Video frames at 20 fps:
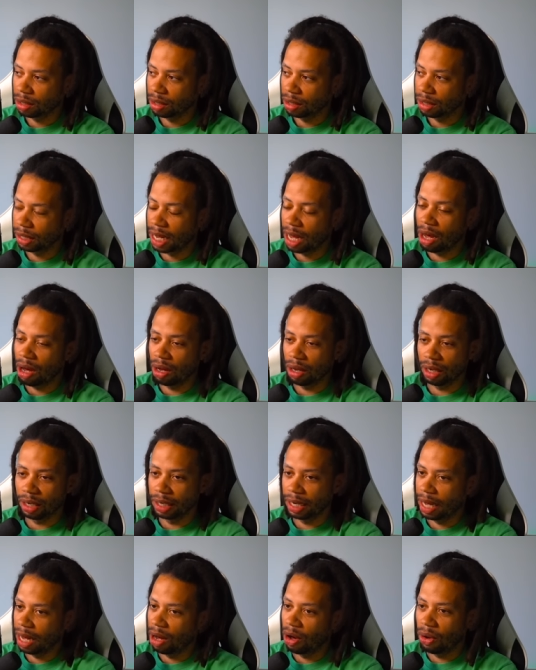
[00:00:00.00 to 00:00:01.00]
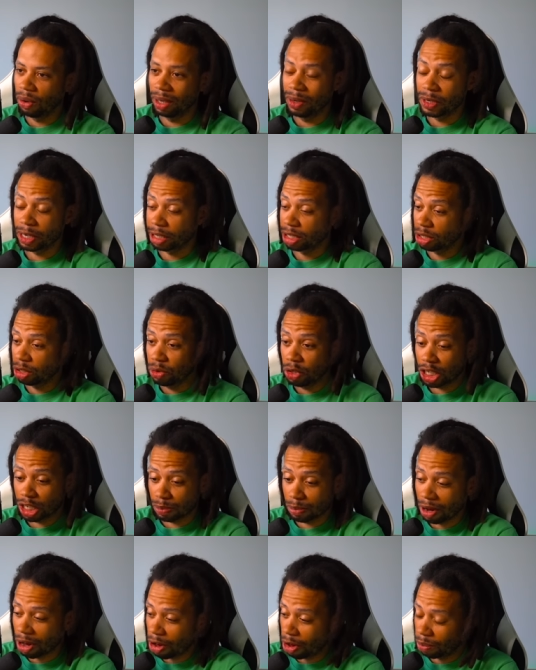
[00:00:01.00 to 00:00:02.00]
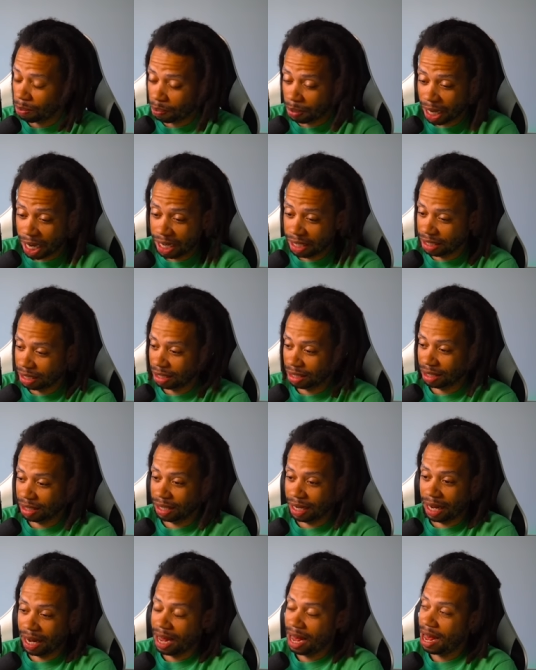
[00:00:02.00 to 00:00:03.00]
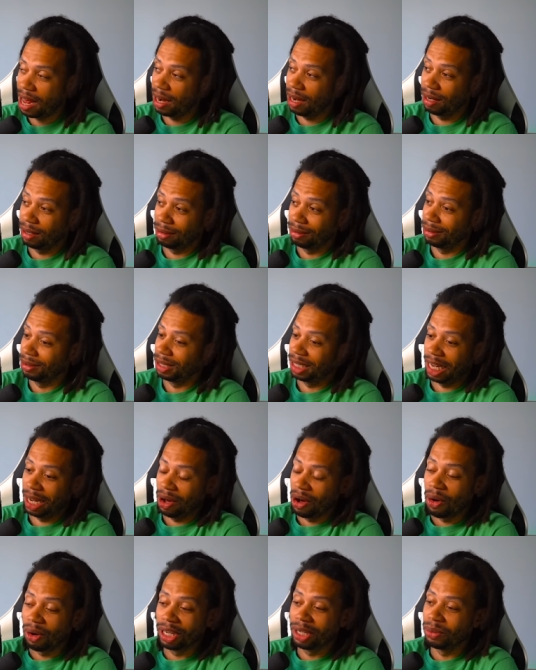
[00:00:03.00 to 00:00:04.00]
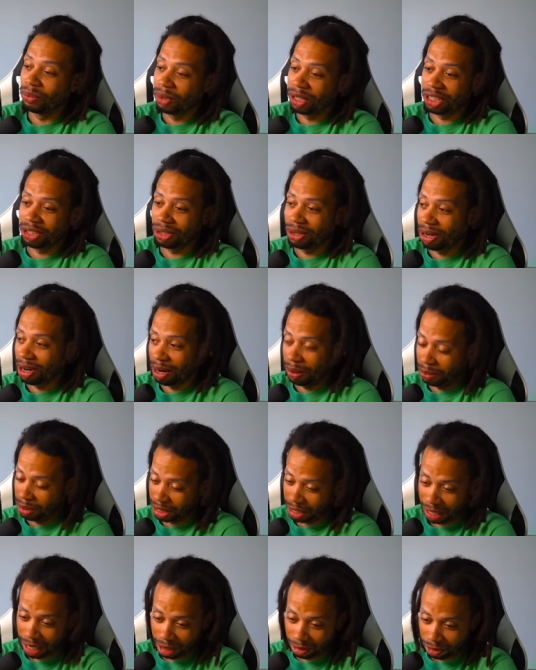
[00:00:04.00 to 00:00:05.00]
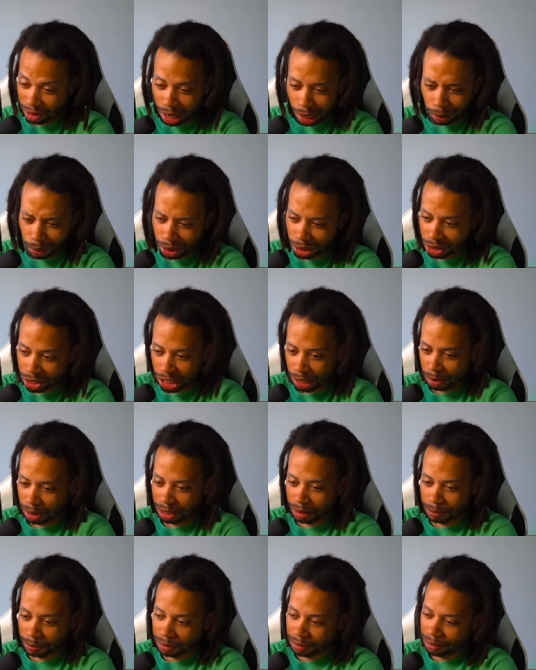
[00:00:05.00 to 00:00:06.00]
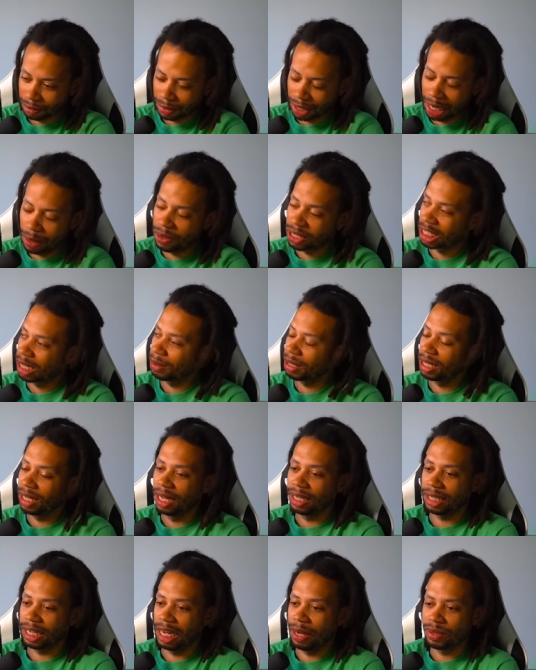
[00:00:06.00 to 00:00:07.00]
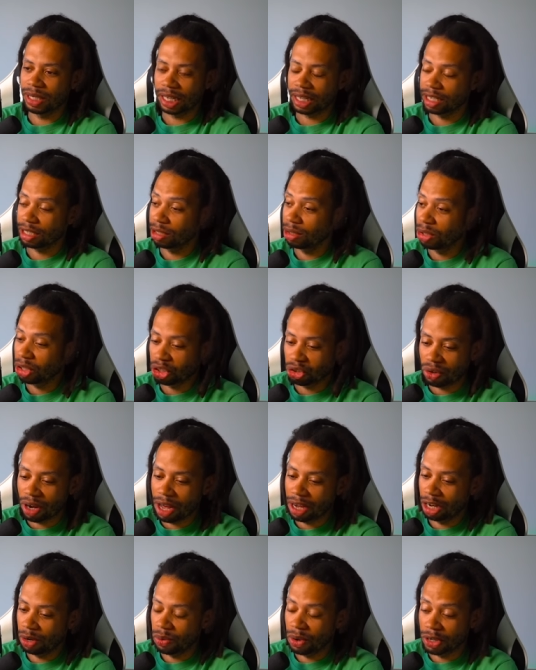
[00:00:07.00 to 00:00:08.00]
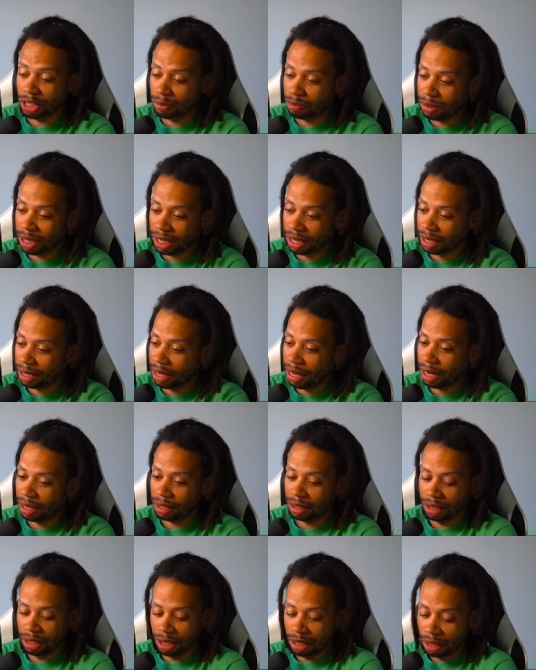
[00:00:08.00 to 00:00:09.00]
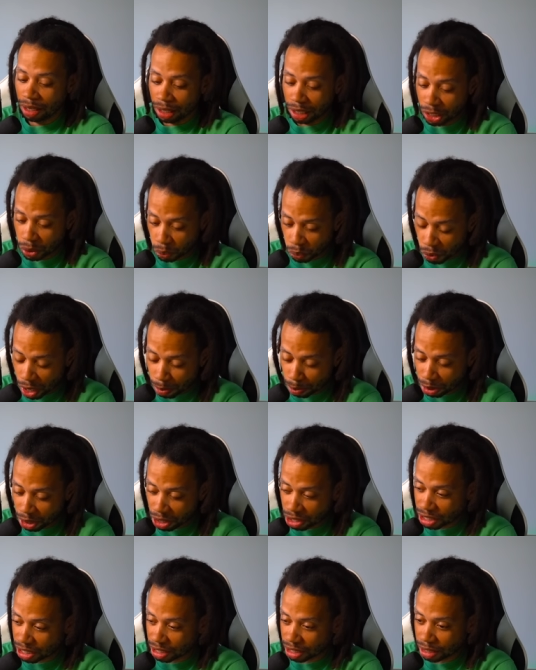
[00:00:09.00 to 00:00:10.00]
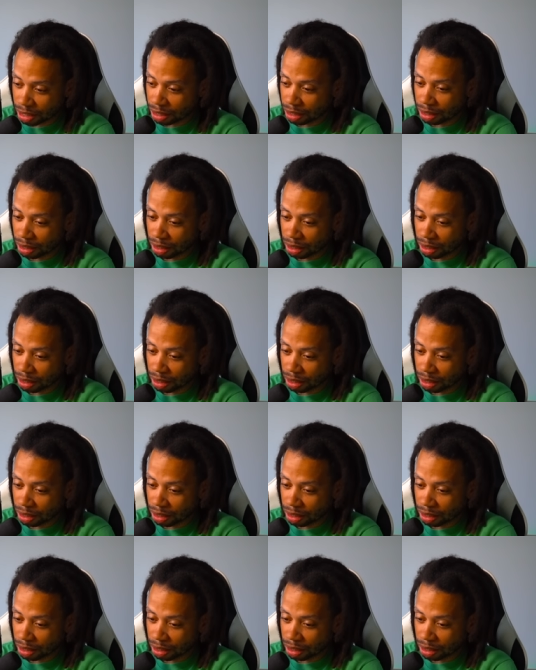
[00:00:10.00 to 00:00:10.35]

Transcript: that only, it was two small pages that only Richard Hart was like following or something. It was something like that. It was like a little triangle where it's BitConnect, this one person,